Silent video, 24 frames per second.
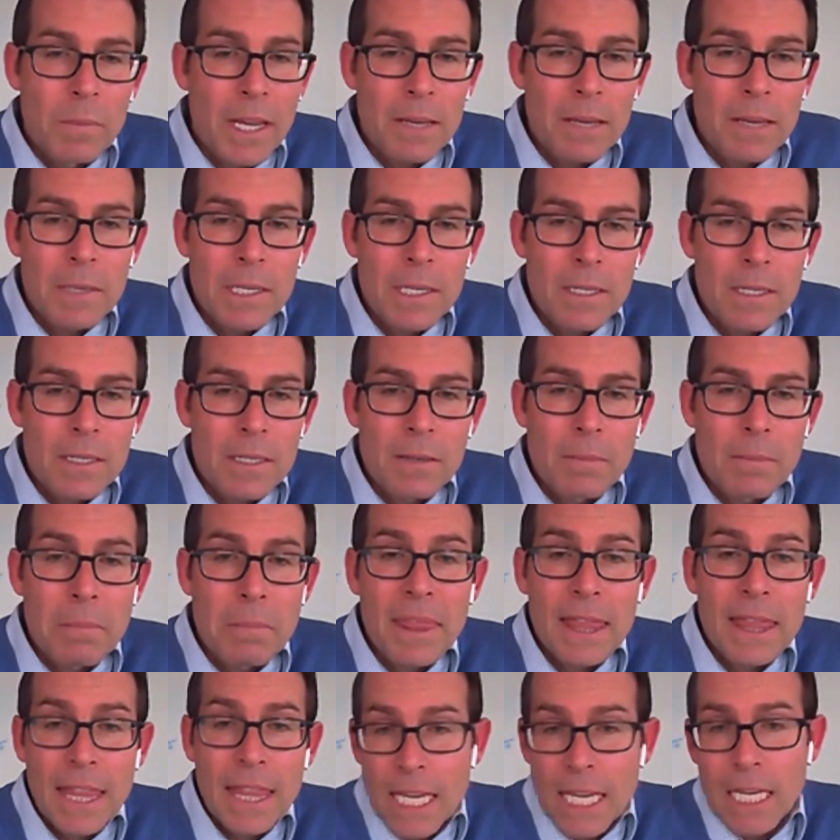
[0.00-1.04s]
or maybe
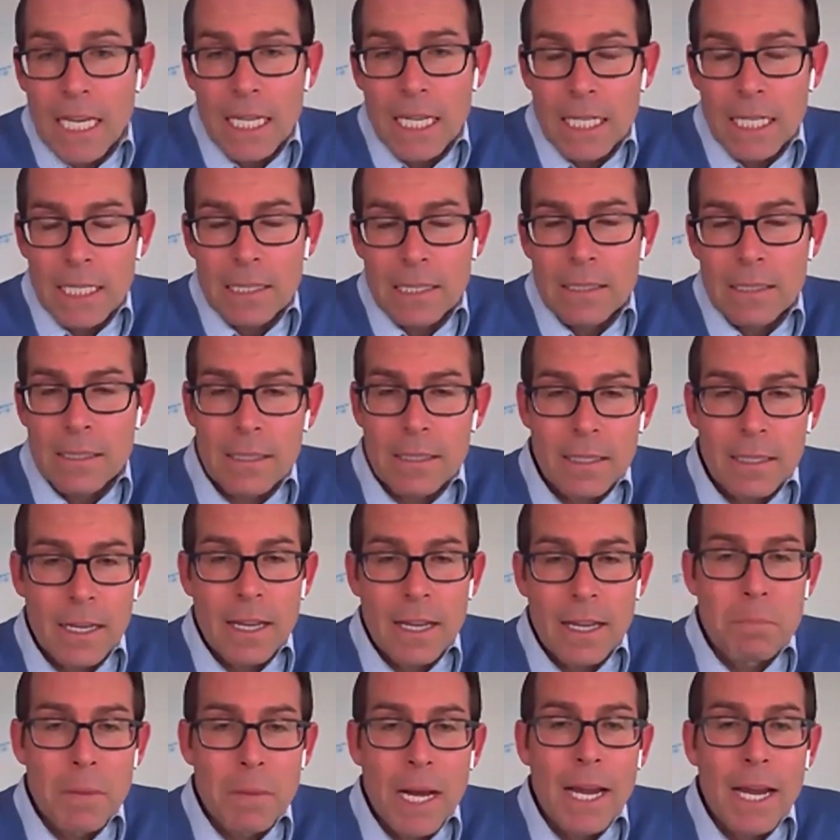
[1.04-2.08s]
some things
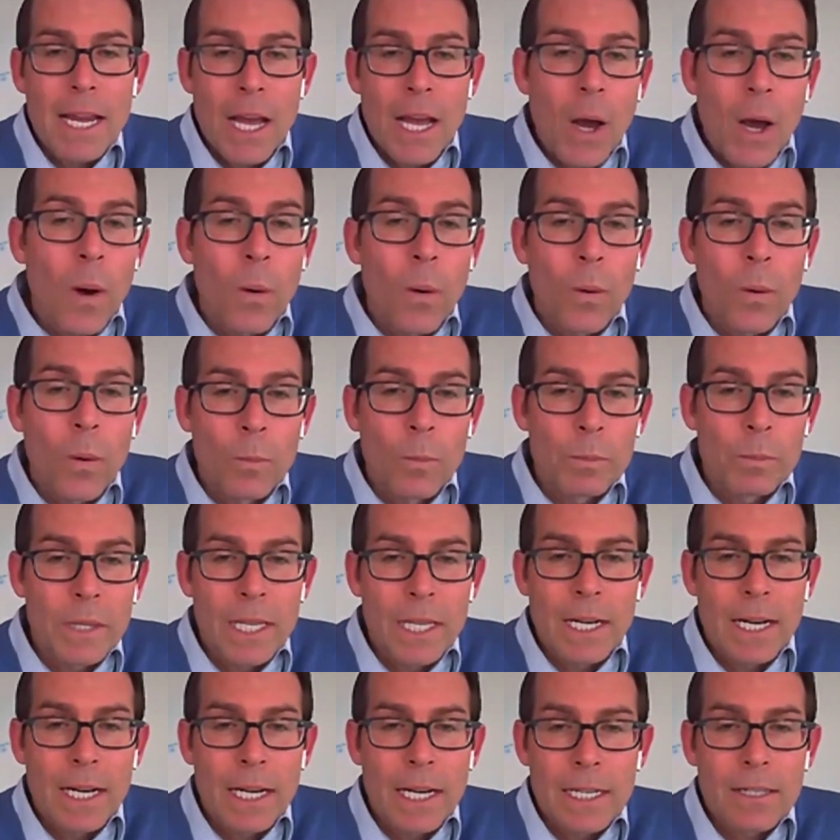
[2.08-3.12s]
in my
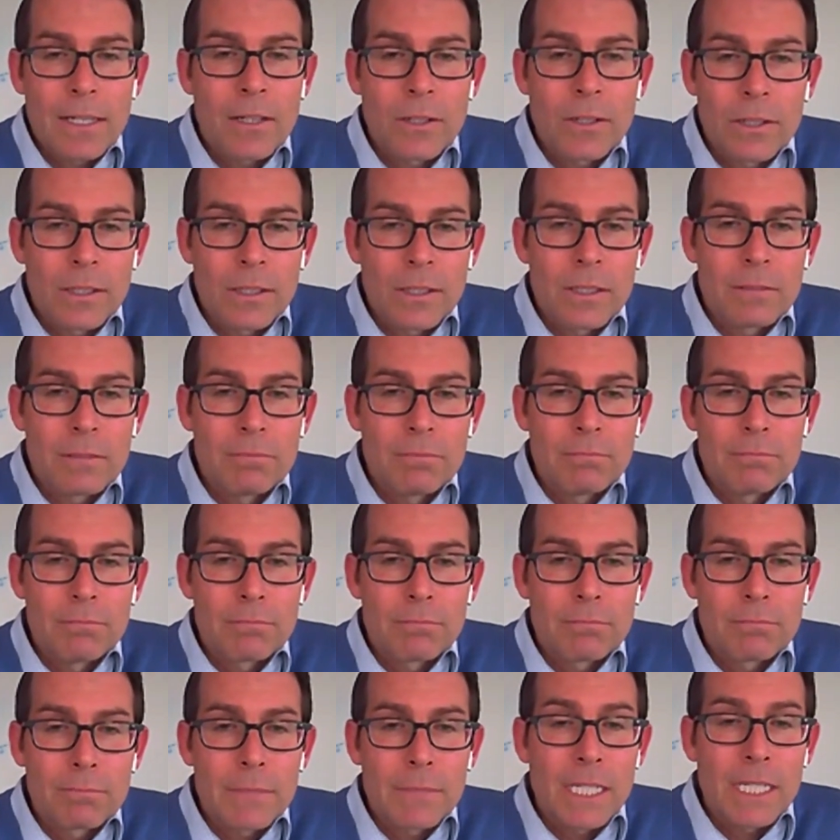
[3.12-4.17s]
home that I could
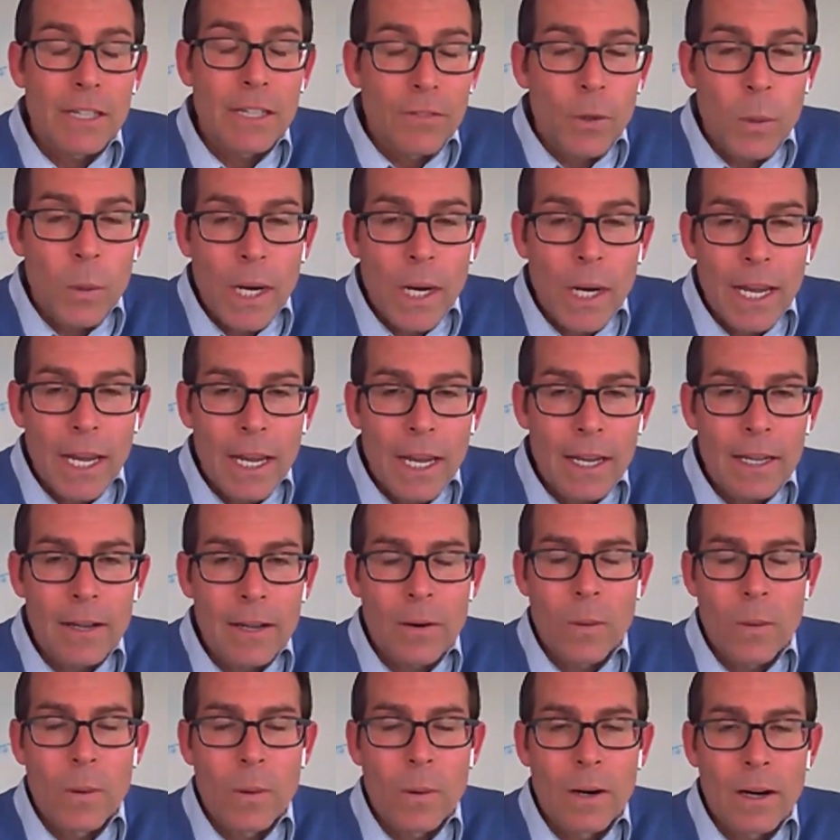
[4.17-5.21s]
give
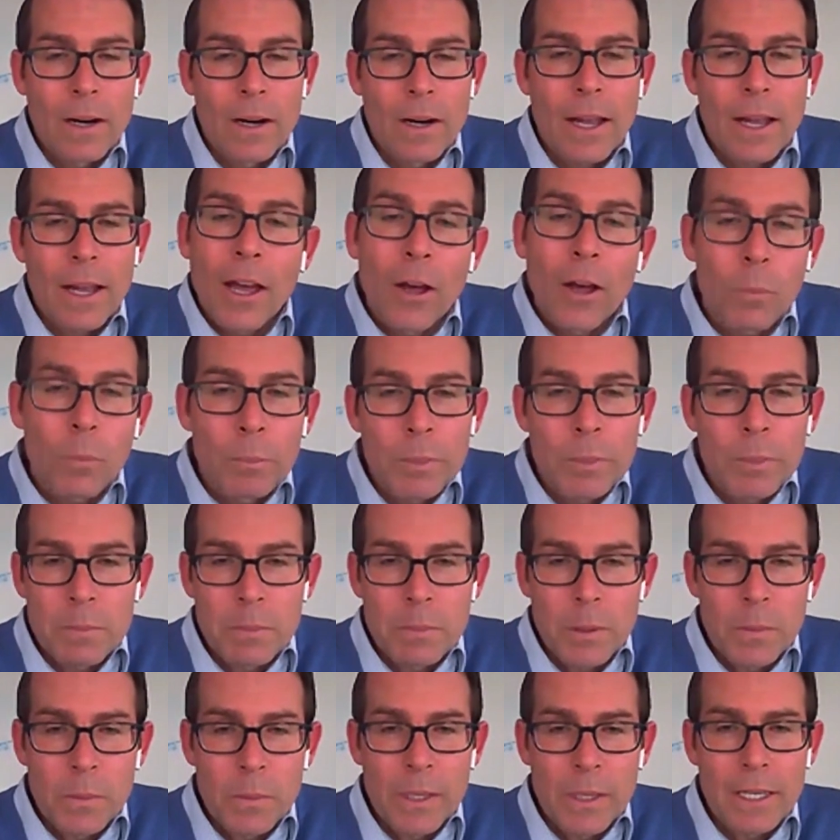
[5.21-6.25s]
away or help
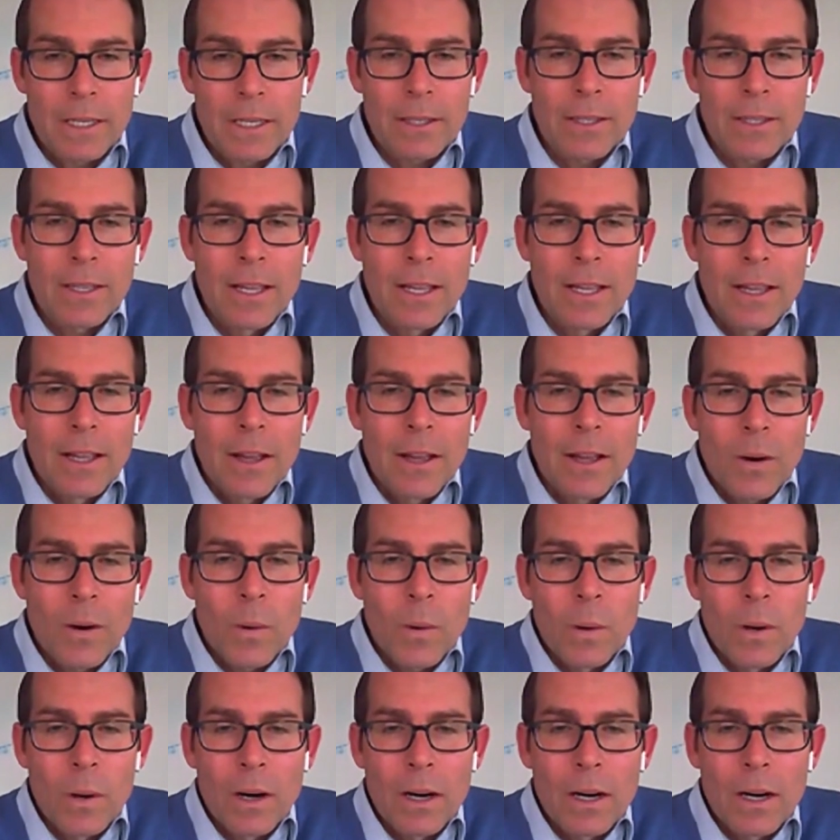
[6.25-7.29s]
people with.
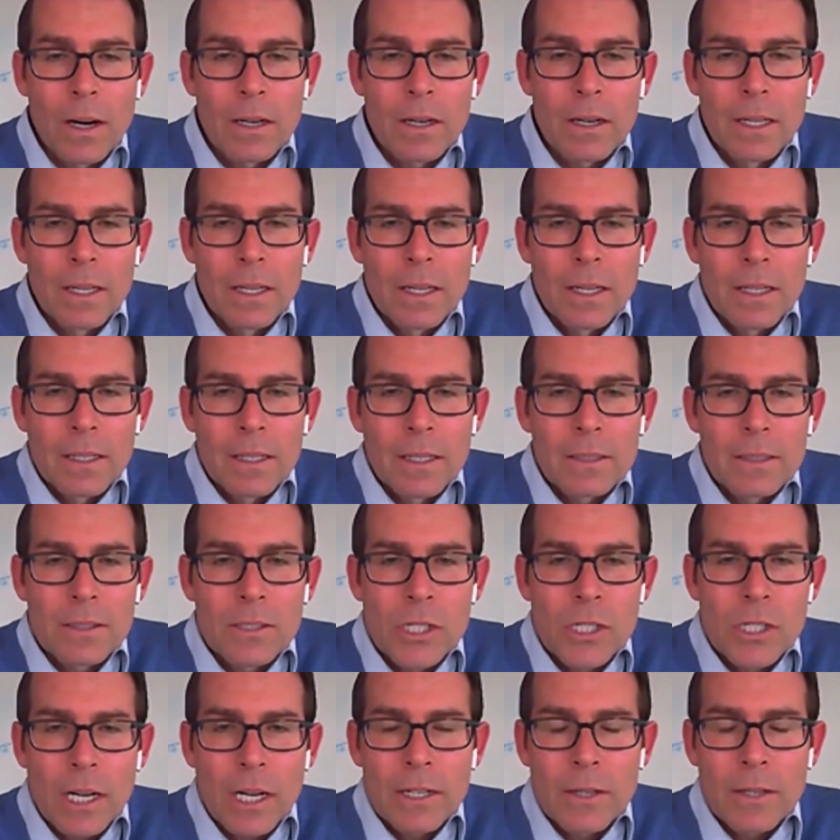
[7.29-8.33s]
Or,
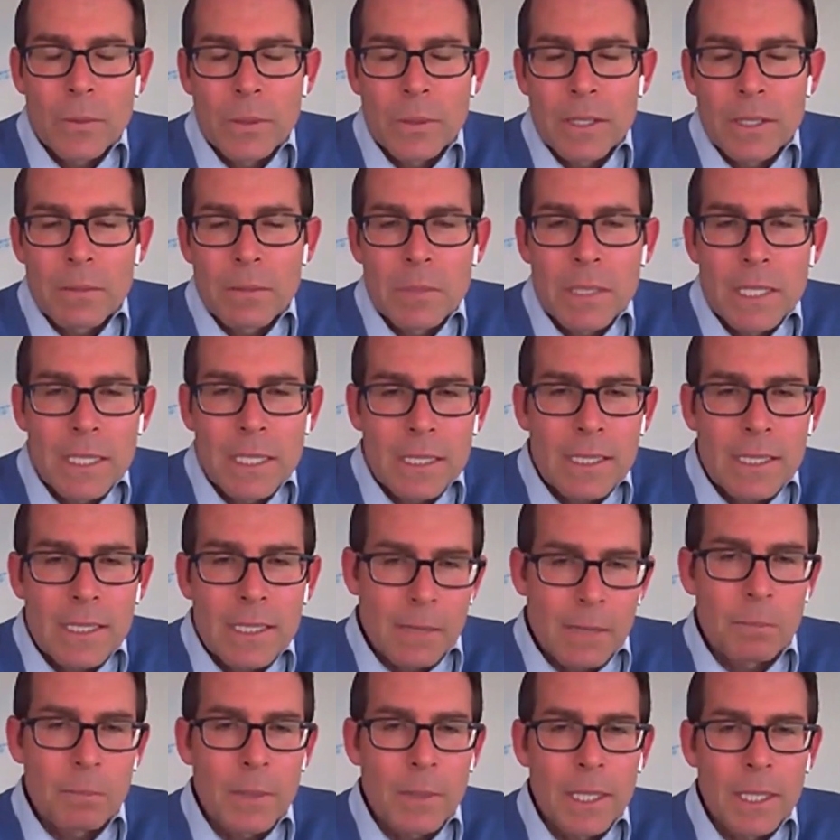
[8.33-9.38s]
Chuck, would it be as
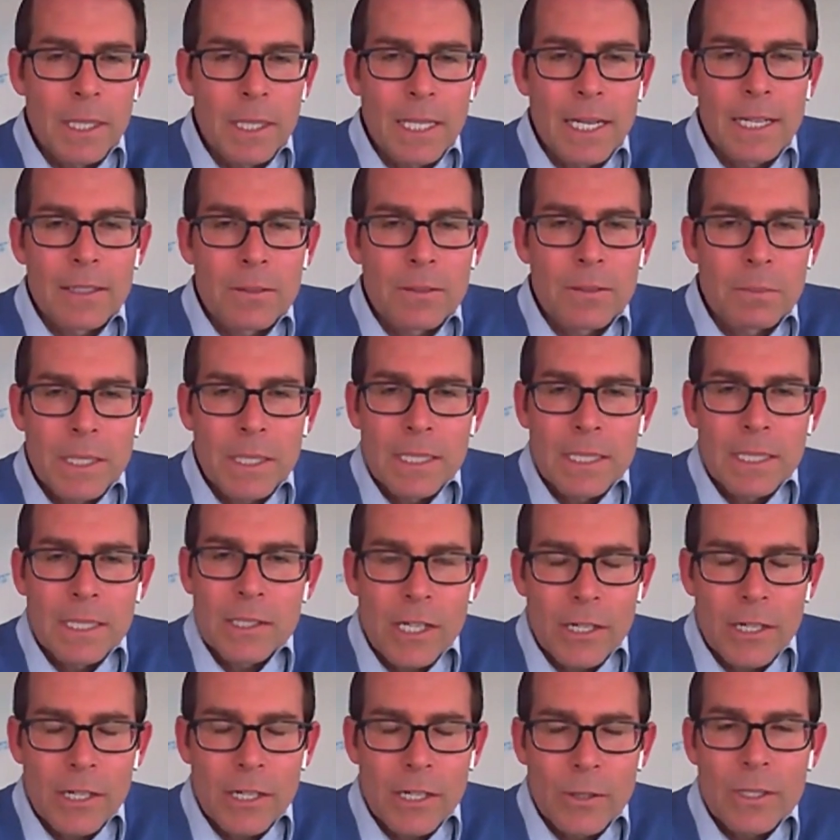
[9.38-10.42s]
simple as
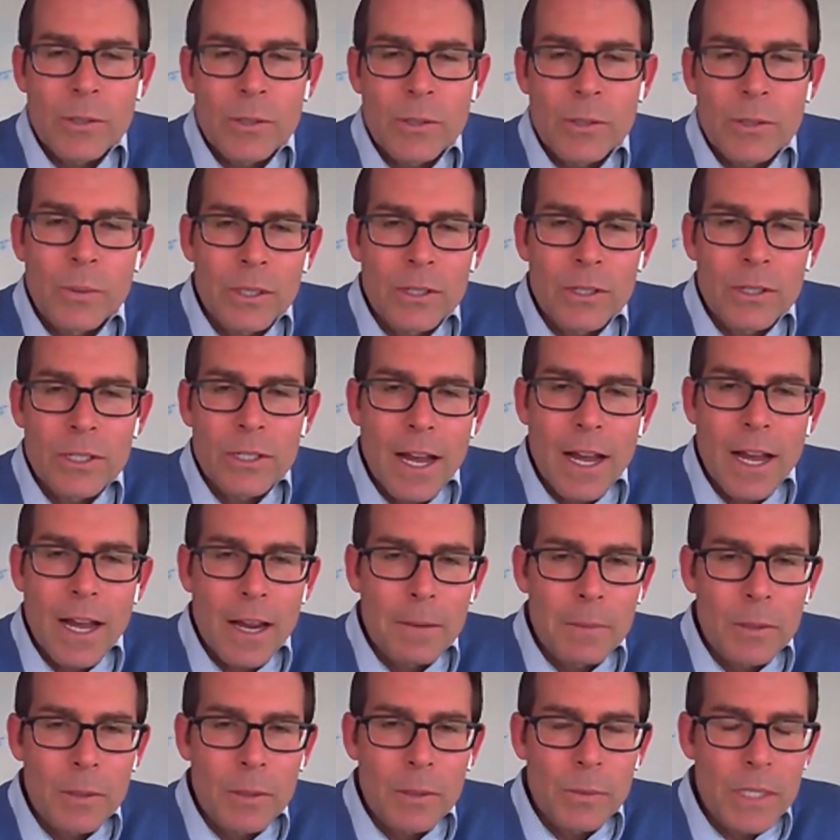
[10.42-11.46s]
being generous with your
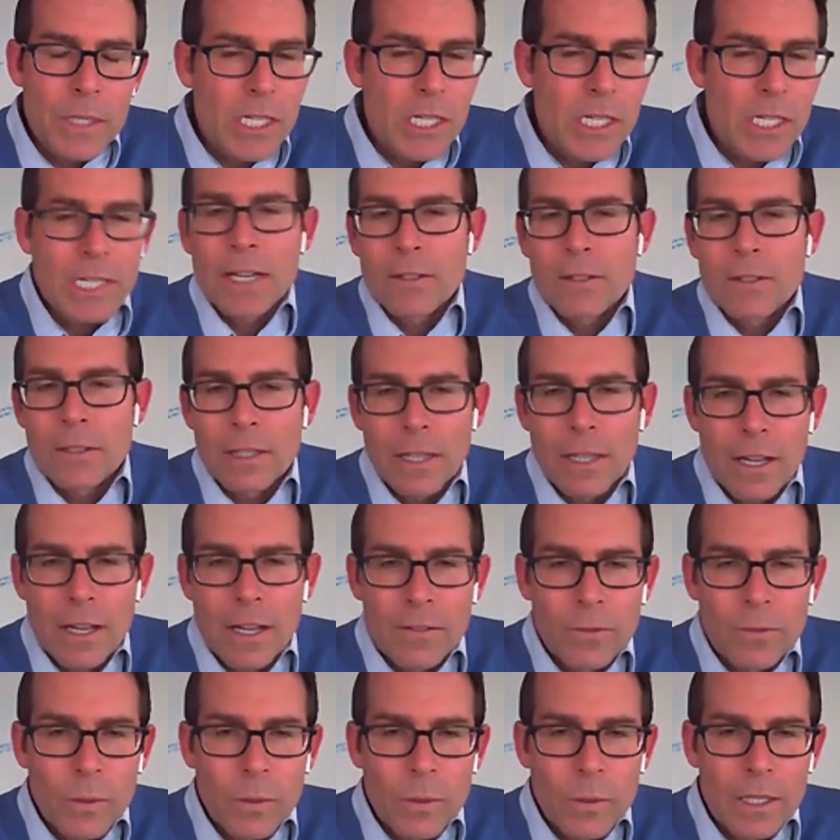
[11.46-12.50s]
time and reaching out to
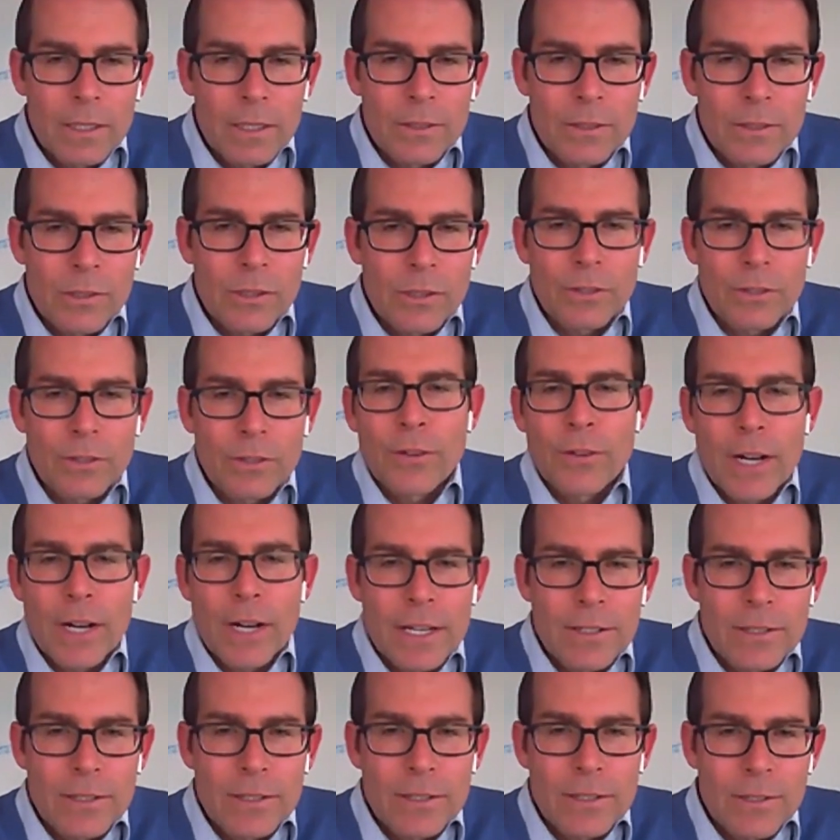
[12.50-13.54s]
loved ones or
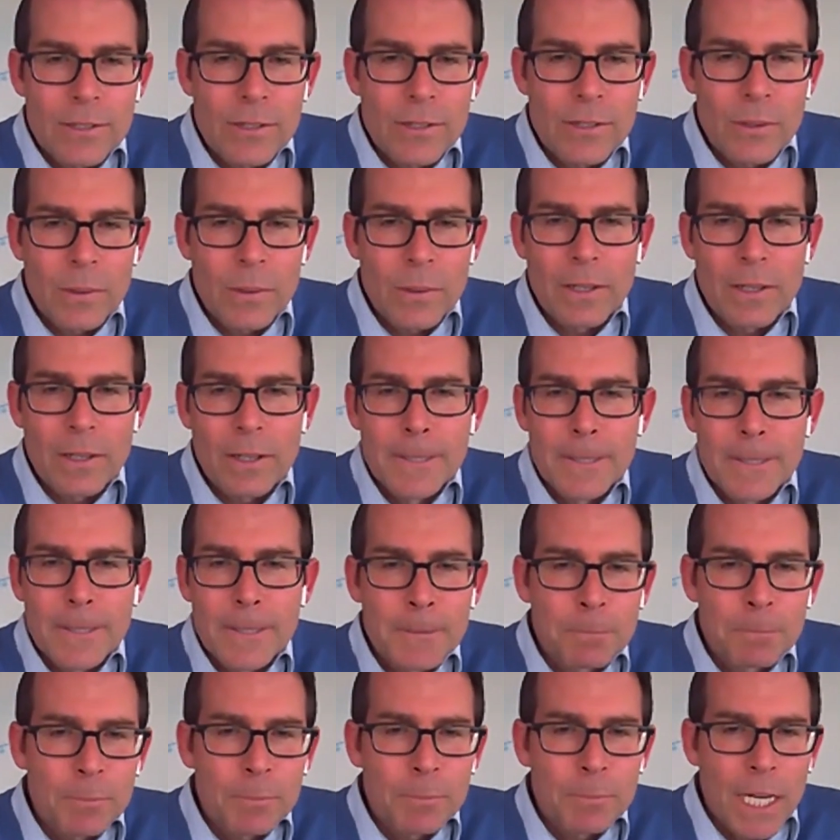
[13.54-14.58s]
friends or
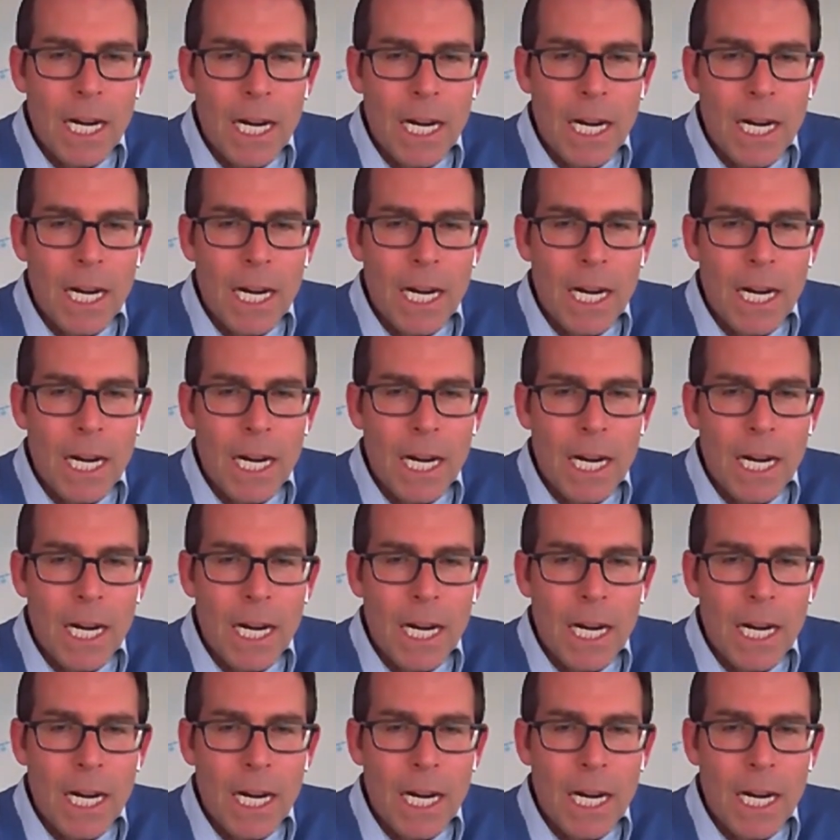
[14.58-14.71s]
